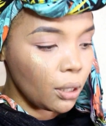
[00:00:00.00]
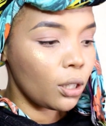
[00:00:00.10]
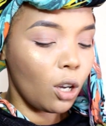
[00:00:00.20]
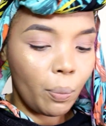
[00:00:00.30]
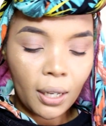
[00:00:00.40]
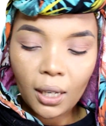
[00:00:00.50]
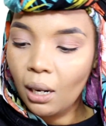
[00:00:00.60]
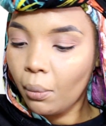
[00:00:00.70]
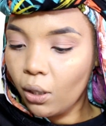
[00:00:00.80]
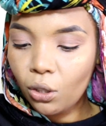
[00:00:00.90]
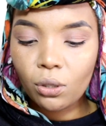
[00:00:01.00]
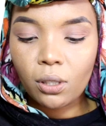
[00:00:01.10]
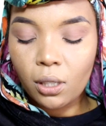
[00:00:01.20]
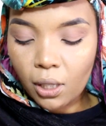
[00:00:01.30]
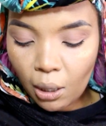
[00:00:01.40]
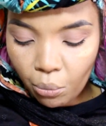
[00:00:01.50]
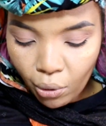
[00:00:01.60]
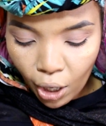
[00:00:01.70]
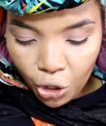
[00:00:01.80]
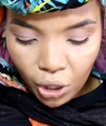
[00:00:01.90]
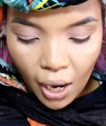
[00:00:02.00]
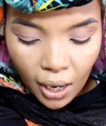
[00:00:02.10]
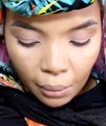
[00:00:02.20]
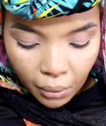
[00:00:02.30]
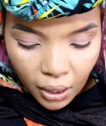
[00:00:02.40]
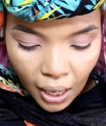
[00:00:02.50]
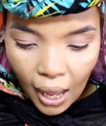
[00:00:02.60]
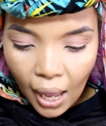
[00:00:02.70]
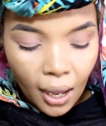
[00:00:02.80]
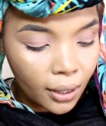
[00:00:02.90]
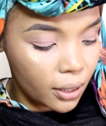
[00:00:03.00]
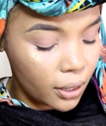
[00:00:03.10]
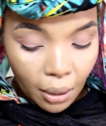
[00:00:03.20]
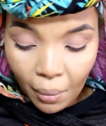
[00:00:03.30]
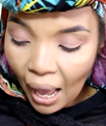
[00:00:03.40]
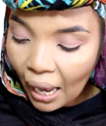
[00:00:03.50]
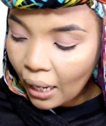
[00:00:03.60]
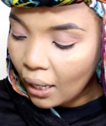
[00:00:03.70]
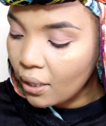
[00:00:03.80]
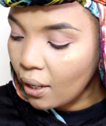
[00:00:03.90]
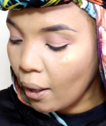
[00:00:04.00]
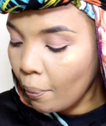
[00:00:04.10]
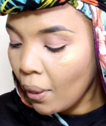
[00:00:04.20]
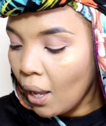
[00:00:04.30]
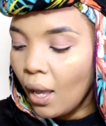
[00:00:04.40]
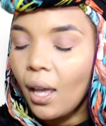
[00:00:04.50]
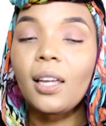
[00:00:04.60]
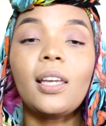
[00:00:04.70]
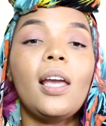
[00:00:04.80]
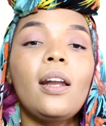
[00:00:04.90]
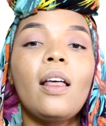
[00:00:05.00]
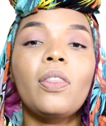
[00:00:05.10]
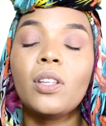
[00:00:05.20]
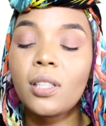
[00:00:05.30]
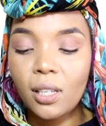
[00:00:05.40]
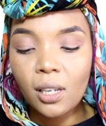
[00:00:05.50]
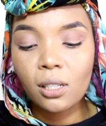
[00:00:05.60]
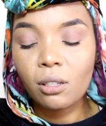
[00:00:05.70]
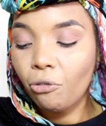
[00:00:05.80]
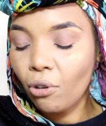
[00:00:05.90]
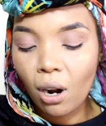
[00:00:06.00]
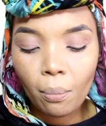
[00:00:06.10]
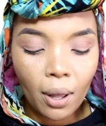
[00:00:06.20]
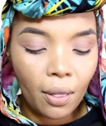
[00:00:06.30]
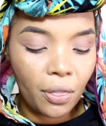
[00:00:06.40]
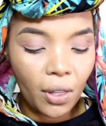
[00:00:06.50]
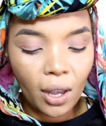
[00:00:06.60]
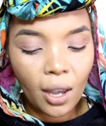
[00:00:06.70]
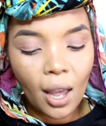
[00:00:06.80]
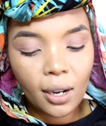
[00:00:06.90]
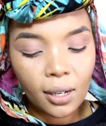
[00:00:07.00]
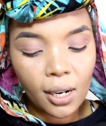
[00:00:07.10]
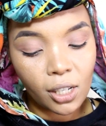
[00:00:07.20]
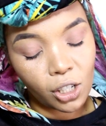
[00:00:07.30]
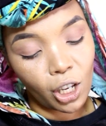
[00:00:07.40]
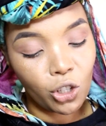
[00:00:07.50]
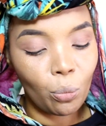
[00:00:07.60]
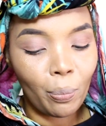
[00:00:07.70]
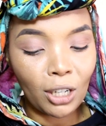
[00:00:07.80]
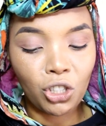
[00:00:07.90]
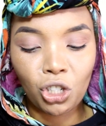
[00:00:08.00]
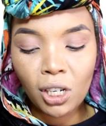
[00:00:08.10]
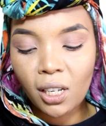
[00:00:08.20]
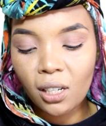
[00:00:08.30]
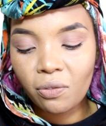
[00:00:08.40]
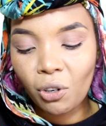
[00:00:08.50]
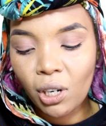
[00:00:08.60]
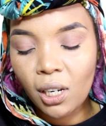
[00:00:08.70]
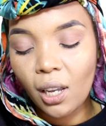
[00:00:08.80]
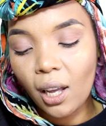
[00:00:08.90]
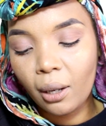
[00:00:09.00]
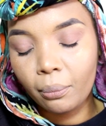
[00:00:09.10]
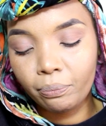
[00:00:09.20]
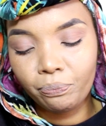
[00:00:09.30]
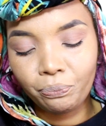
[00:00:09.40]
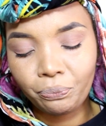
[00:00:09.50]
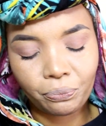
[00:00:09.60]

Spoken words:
going to go back and I'm going to use the same brush, and I'm going to add some highlighter. Again, this is from the NYX Turn Your Butt Cheek. It's very, I'm